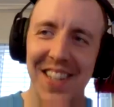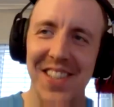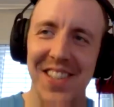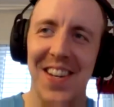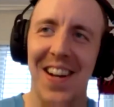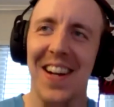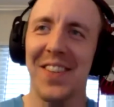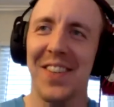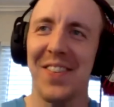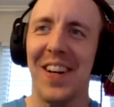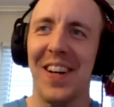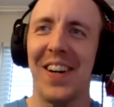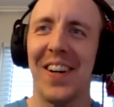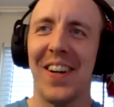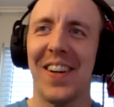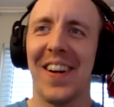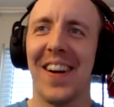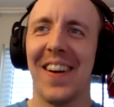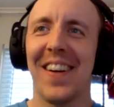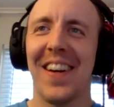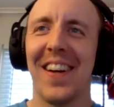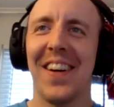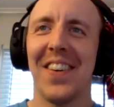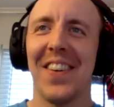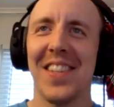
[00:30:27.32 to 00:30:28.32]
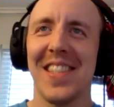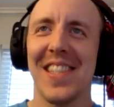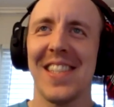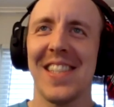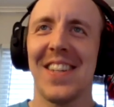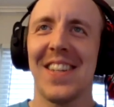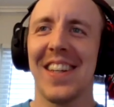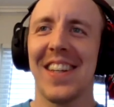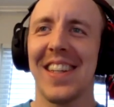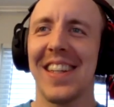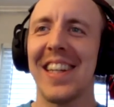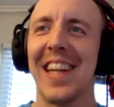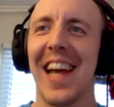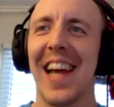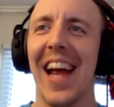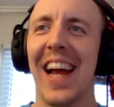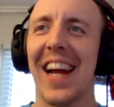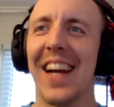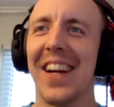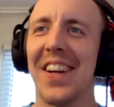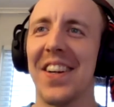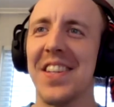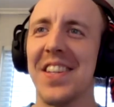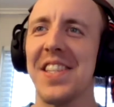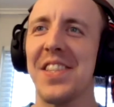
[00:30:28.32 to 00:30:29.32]
talked about how Carnell is staring
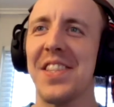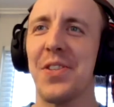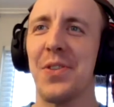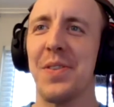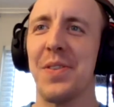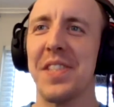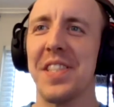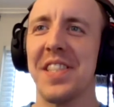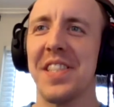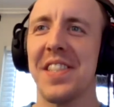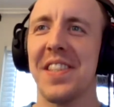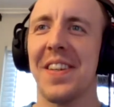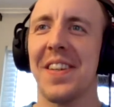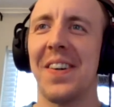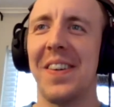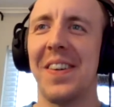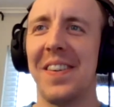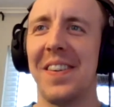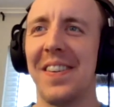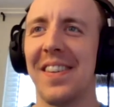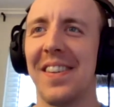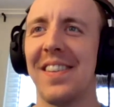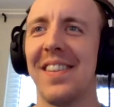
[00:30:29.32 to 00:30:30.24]
daggers through his skull.